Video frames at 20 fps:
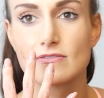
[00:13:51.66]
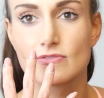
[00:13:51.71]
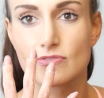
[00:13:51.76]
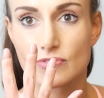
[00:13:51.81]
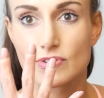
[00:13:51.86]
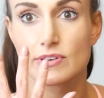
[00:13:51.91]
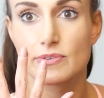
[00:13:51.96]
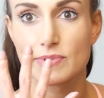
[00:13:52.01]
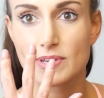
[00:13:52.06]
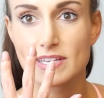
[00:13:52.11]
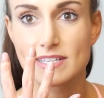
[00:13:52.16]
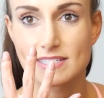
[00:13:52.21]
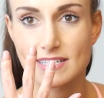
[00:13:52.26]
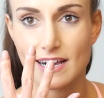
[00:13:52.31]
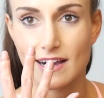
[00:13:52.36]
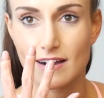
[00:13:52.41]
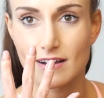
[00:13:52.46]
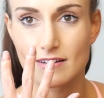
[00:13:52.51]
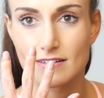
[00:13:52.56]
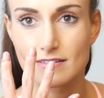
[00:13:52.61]
3 weeks
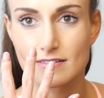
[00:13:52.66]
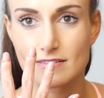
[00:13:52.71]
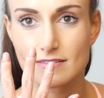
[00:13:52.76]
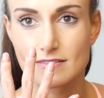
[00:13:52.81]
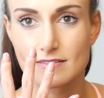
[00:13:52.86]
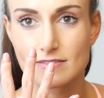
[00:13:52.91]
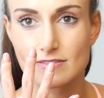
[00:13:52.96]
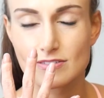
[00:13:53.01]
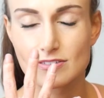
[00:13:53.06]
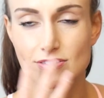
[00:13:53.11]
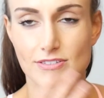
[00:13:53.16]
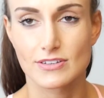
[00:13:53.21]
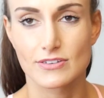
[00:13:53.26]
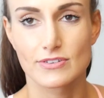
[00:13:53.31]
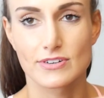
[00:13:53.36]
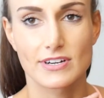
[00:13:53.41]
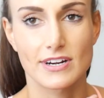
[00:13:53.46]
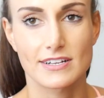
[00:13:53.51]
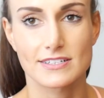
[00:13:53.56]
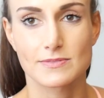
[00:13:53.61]
out. So
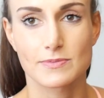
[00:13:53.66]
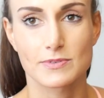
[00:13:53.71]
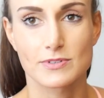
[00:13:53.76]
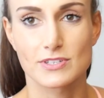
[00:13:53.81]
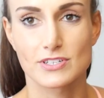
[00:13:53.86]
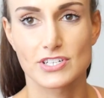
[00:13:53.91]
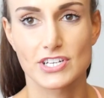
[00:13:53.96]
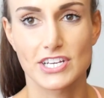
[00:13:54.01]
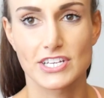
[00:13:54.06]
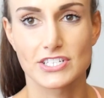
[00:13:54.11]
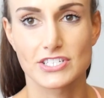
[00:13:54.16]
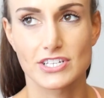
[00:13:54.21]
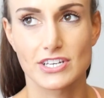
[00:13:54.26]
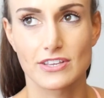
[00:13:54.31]
you're not supposed to change